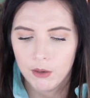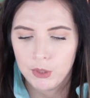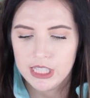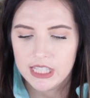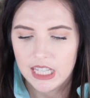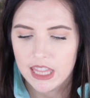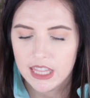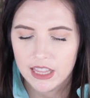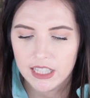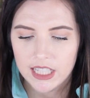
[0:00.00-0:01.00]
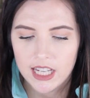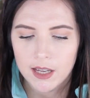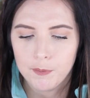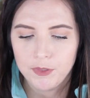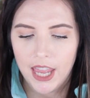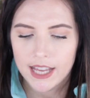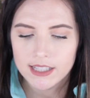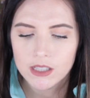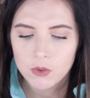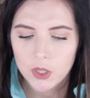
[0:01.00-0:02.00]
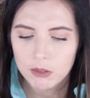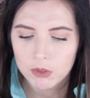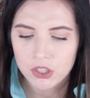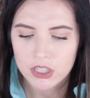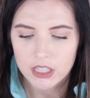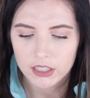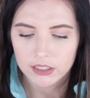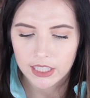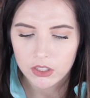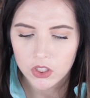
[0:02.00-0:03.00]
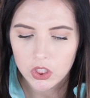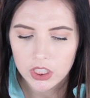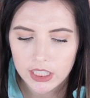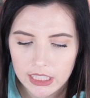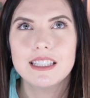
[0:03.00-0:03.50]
I would say that the Essence one was just a little